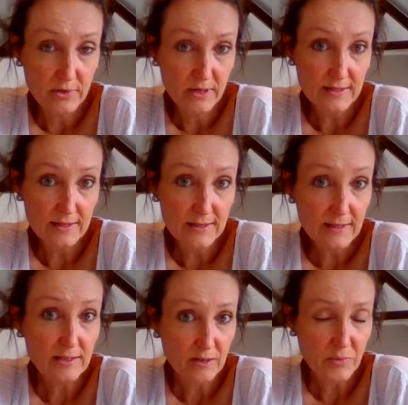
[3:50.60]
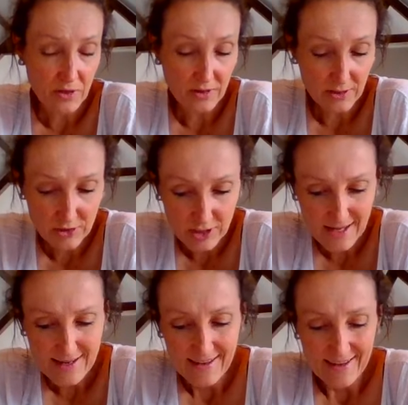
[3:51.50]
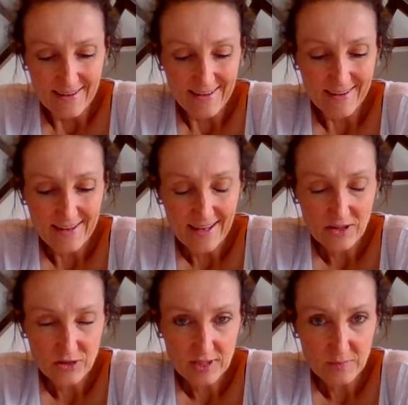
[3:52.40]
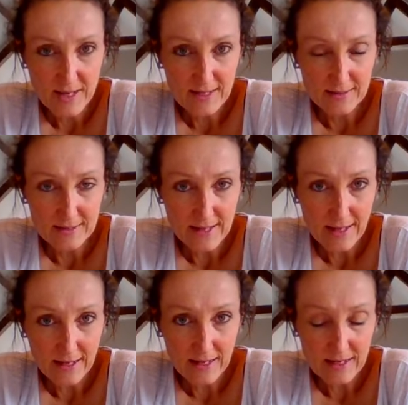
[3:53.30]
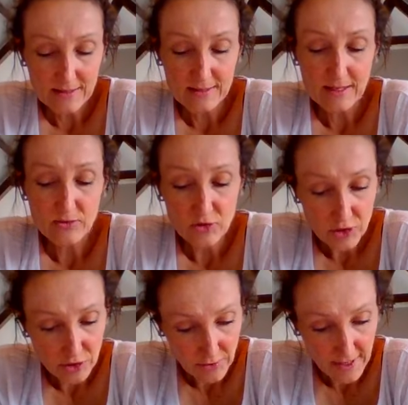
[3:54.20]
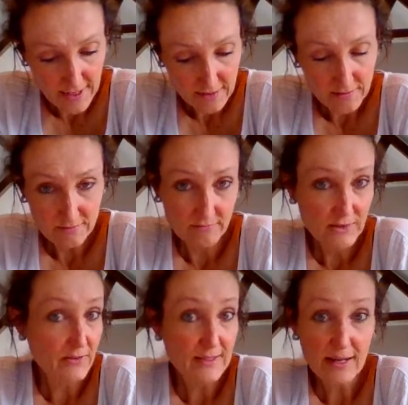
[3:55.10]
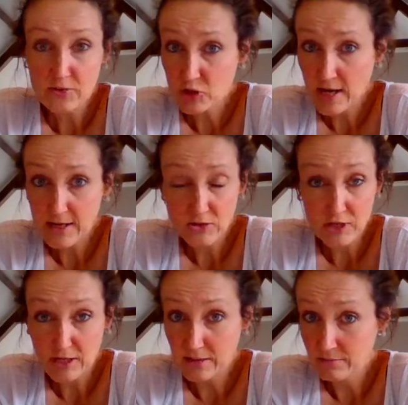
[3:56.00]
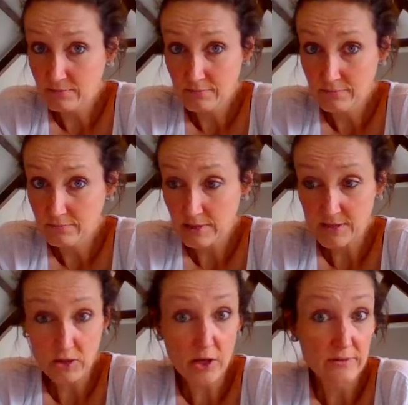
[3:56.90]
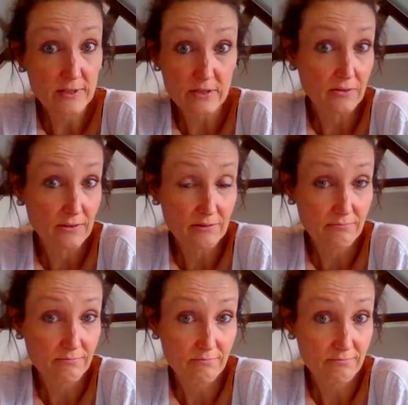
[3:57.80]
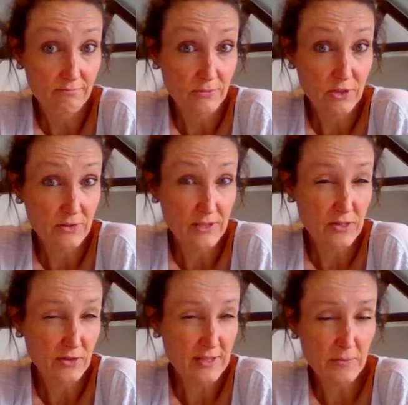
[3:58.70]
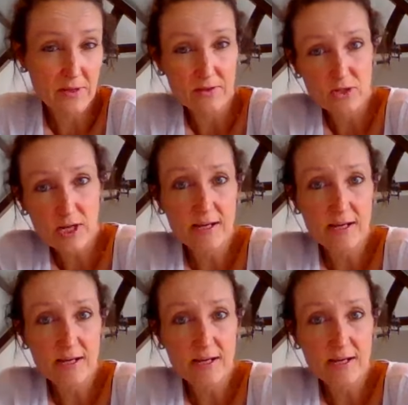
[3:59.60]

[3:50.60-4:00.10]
narcissistic pathology, it just means that it's enduring, so it's unchanging, it's a constant. This is not something that